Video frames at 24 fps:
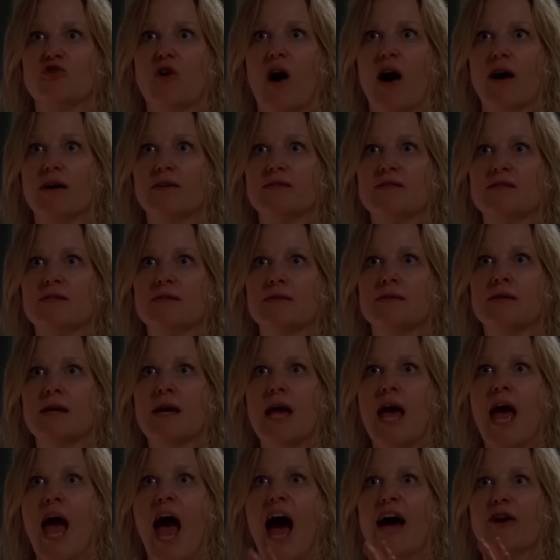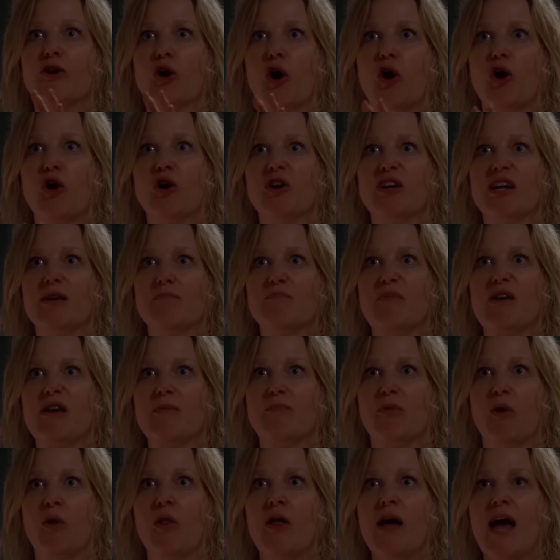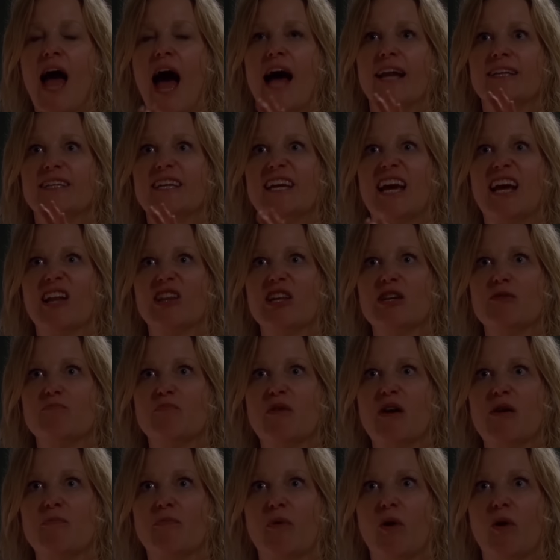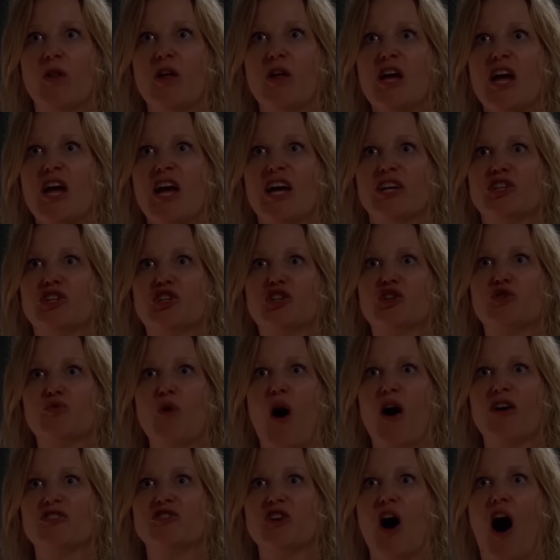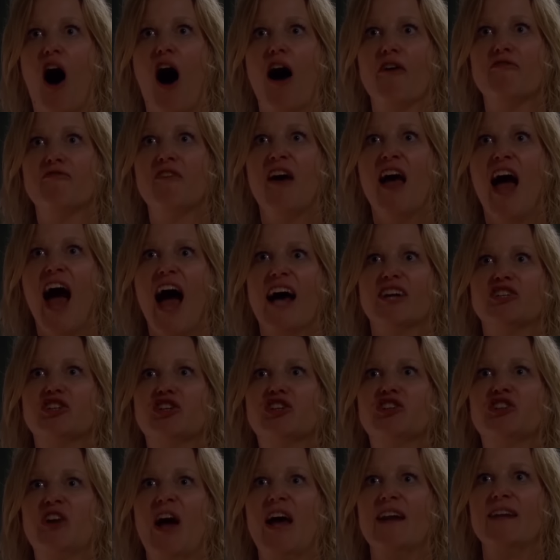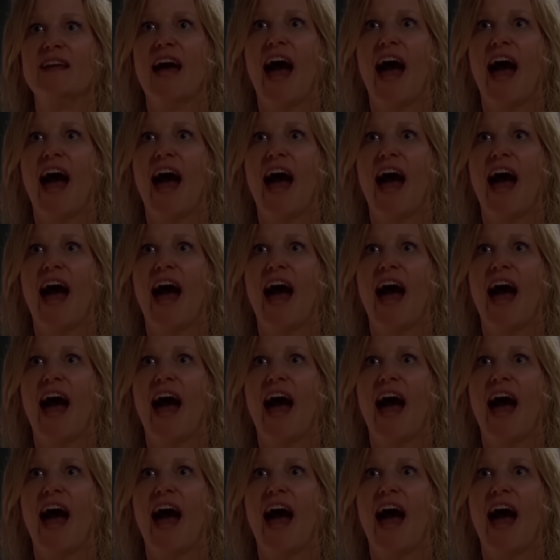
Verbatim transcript: drugs and hurting people and killing people is shrugged off as shit